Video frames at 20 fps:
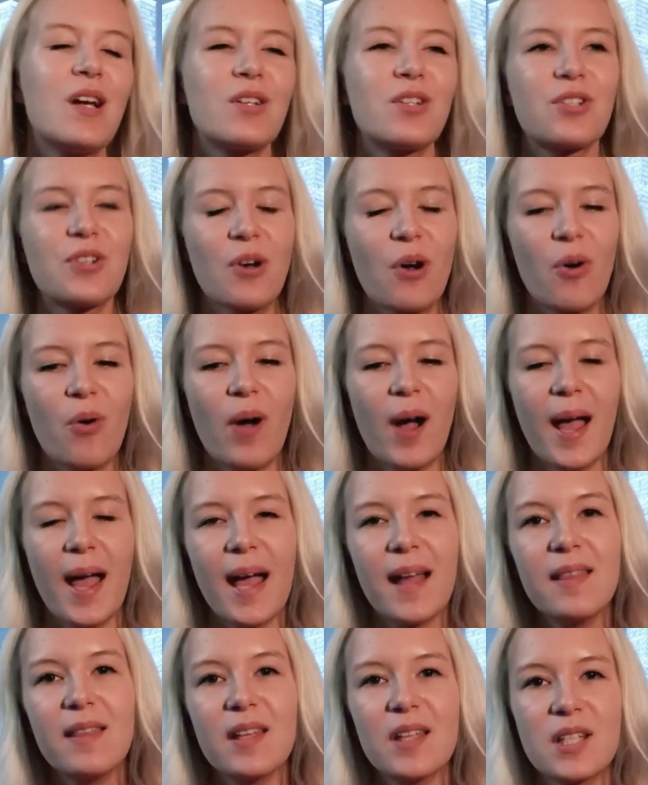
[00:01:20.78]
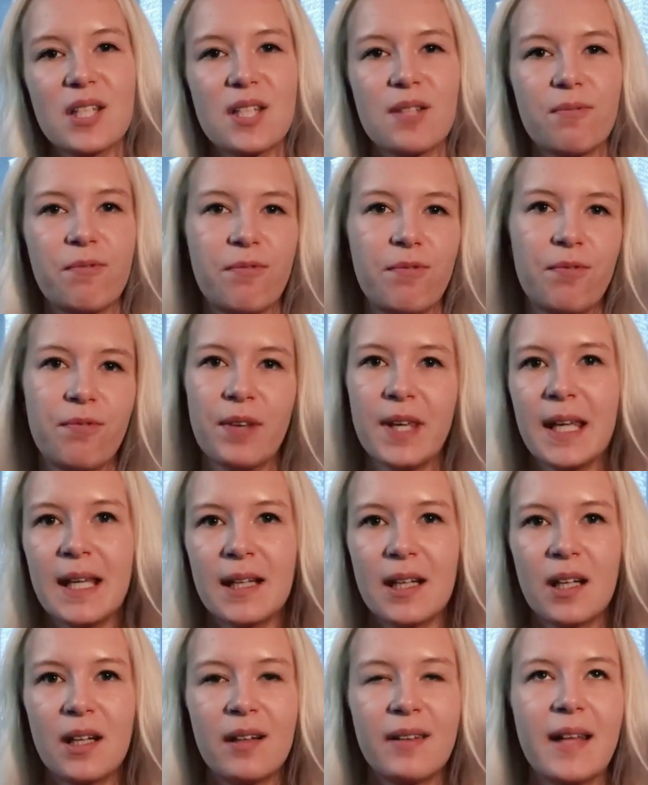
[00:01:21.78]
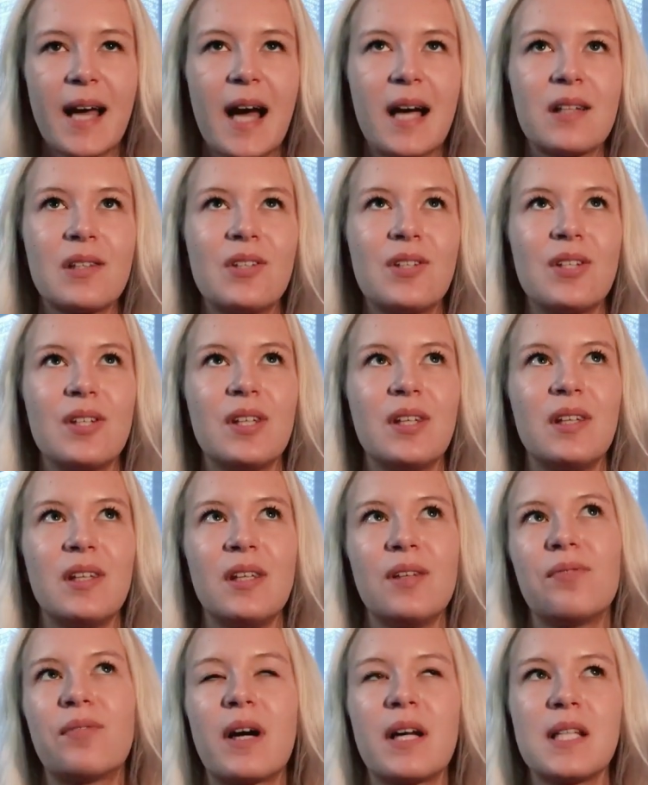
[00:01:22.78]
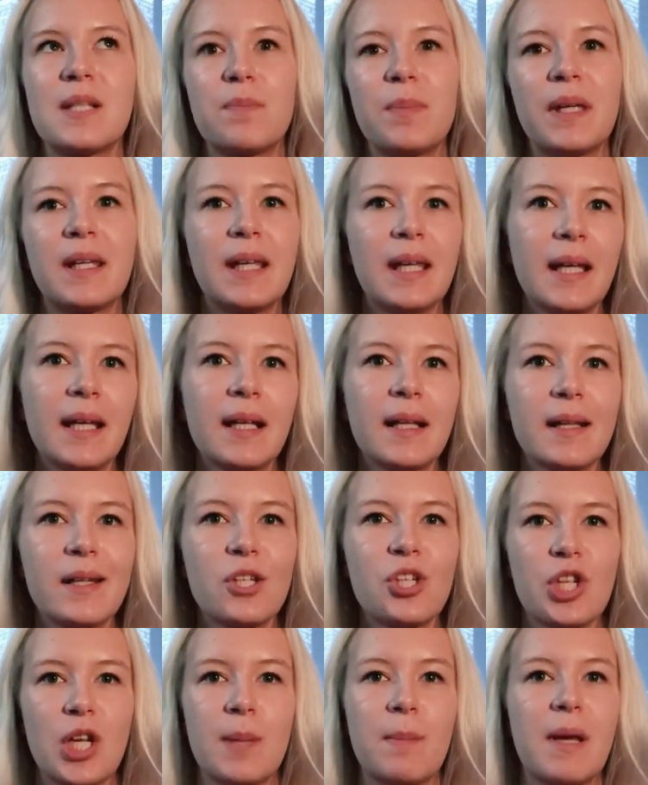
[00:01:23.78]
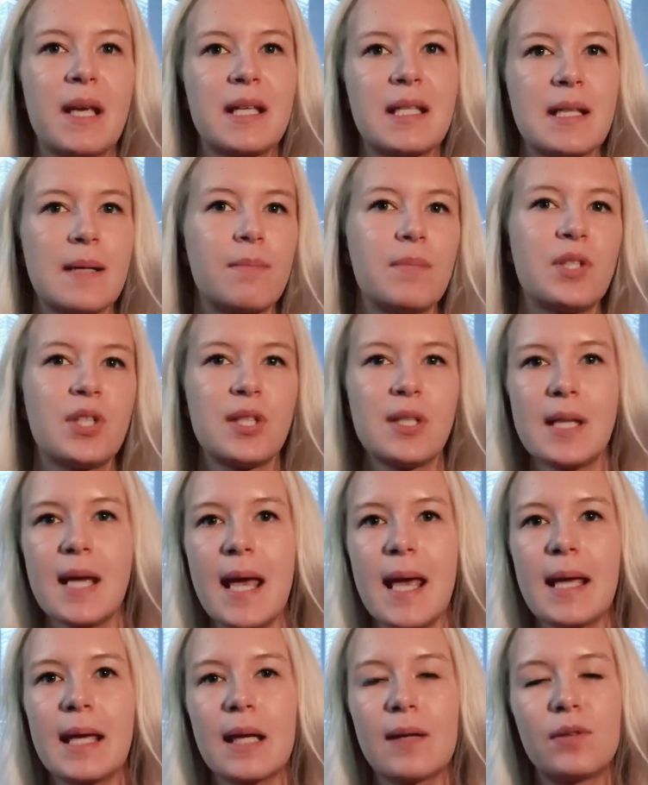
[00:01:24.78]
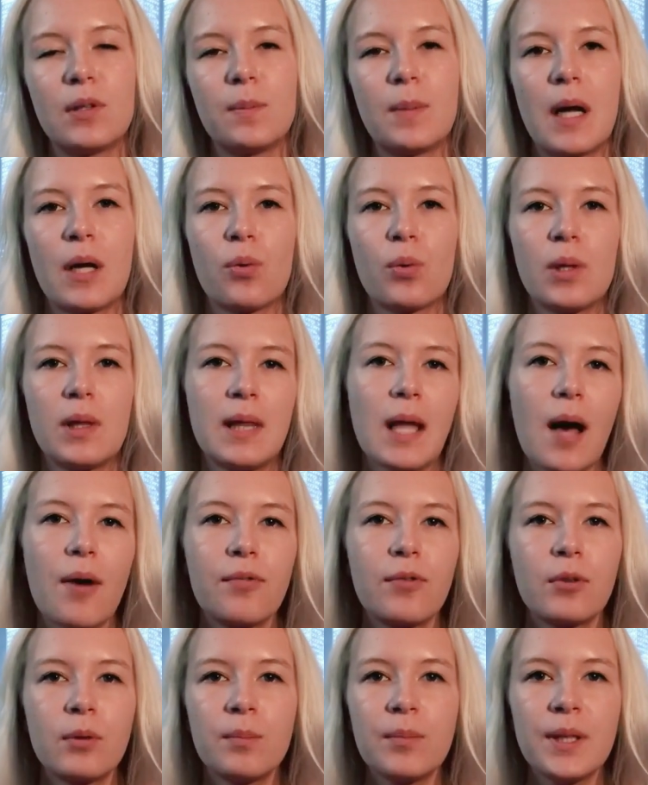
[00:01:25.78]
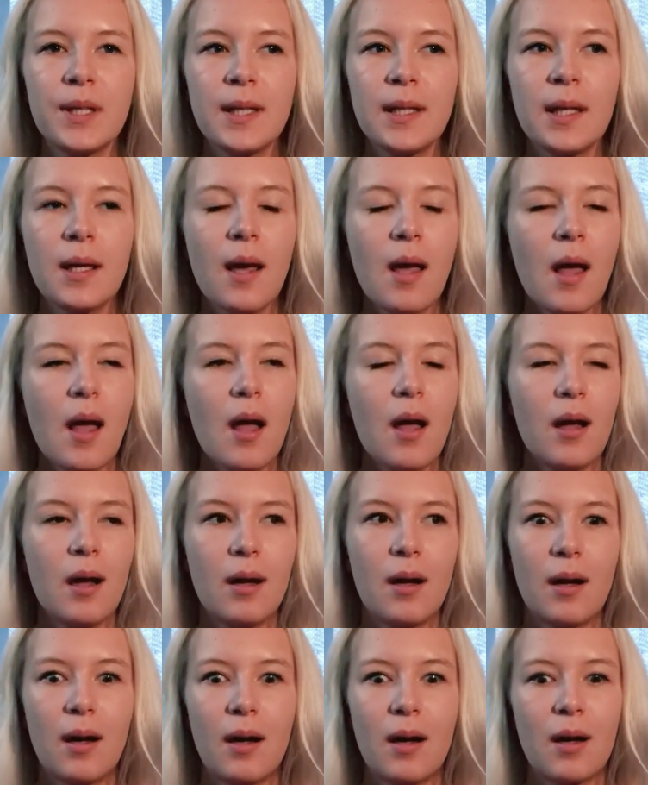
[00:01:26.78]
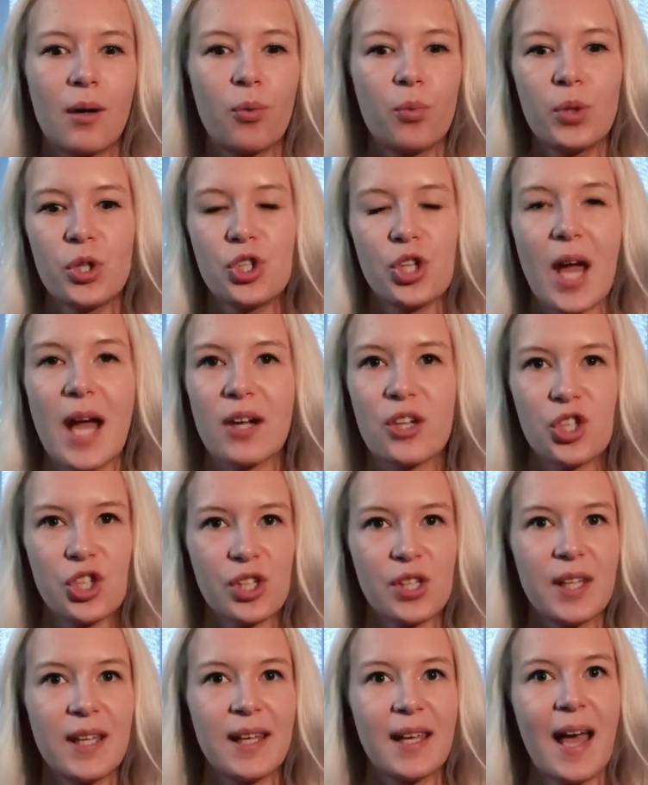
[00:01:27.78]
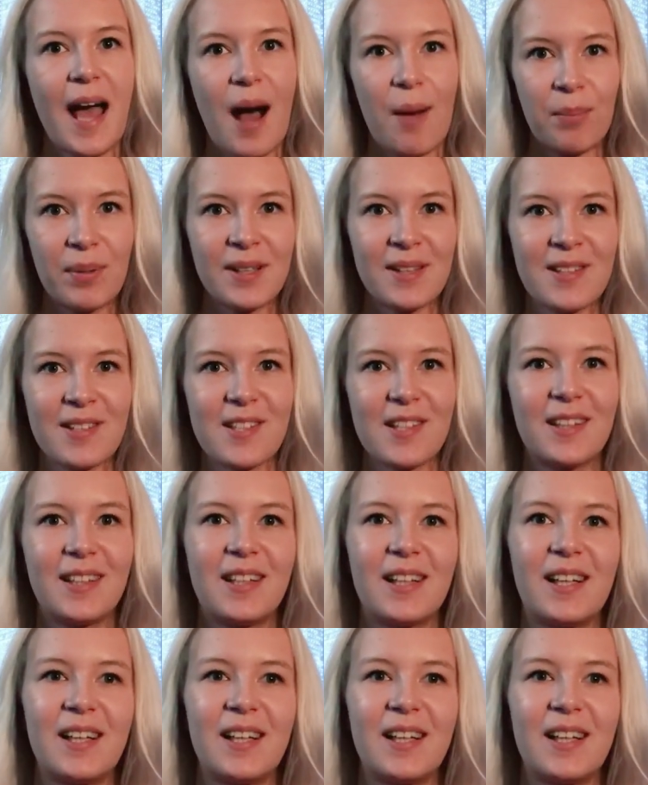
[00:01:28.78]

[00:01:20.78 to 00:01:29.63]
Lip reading: So I had this fear that if I speak English and make some mistake, everybody will laugh on me, which actually happened